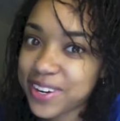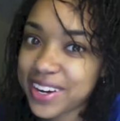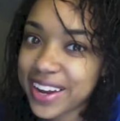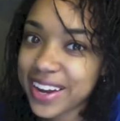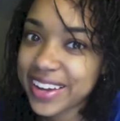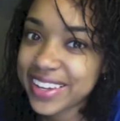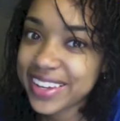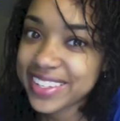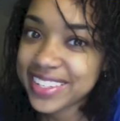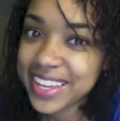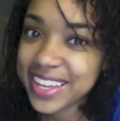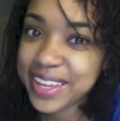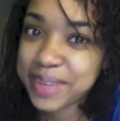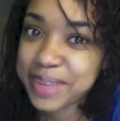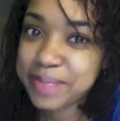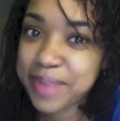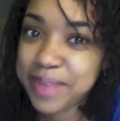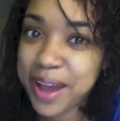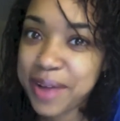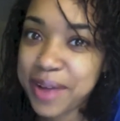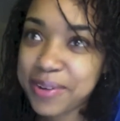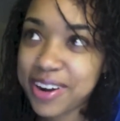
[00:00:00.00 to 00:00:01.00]
I guess I could
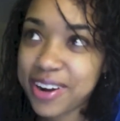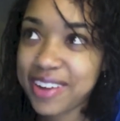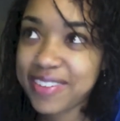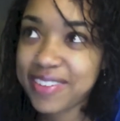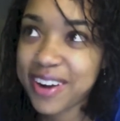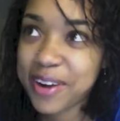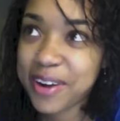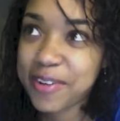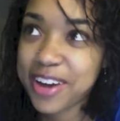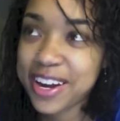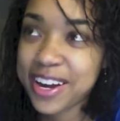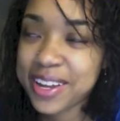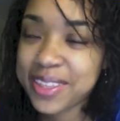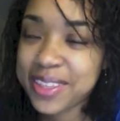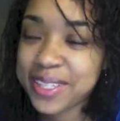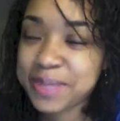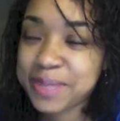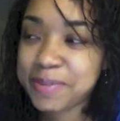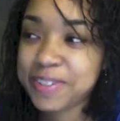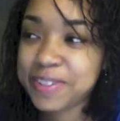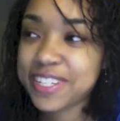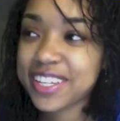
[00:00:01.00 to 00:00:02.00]
buy whatever I want at this
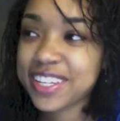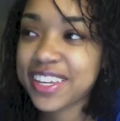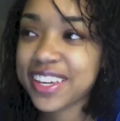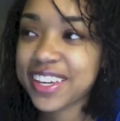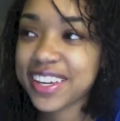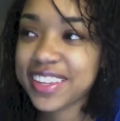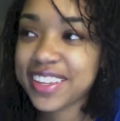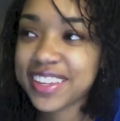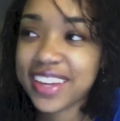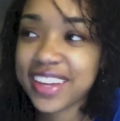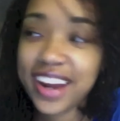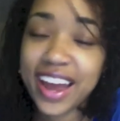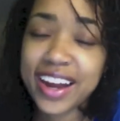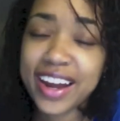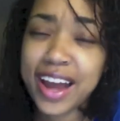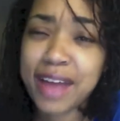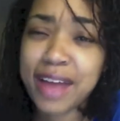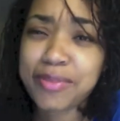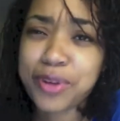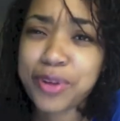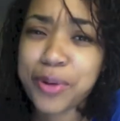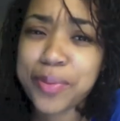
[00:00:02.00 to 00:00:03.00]
boutique, and then I'd
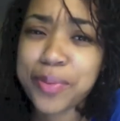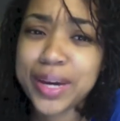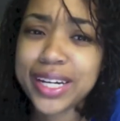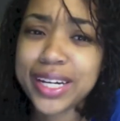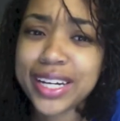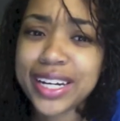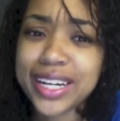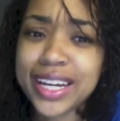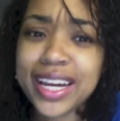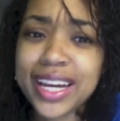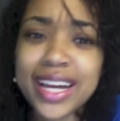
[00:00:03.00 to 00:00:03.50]
have no money.